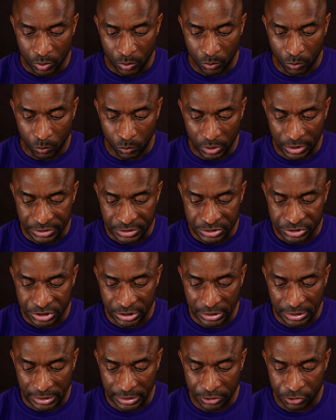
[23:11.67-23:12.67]
What
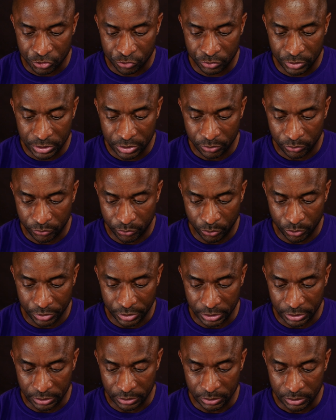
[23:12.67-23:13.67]
shall I entreat for
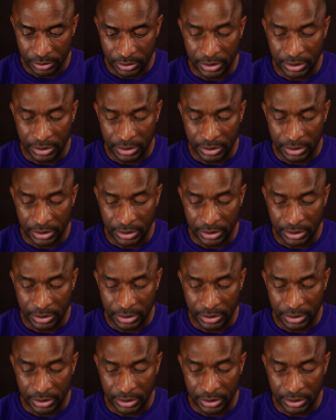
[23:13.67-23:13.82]
thee,